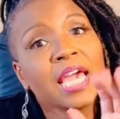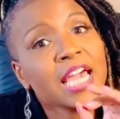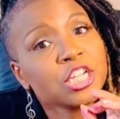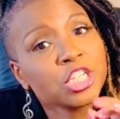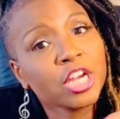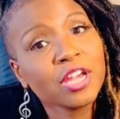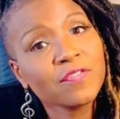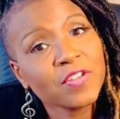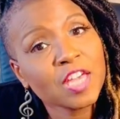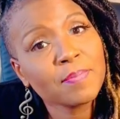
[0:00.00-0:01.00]
and sharing
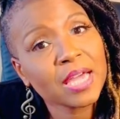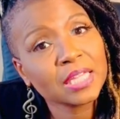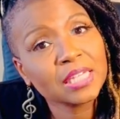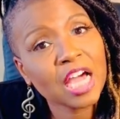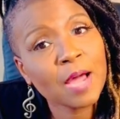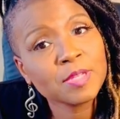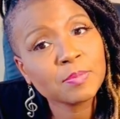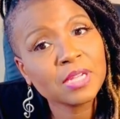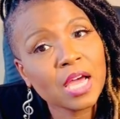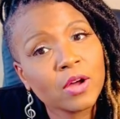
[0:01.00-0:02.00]
feedback in the comments
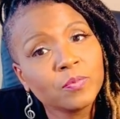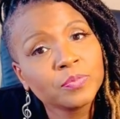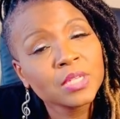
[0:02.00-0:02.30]
below.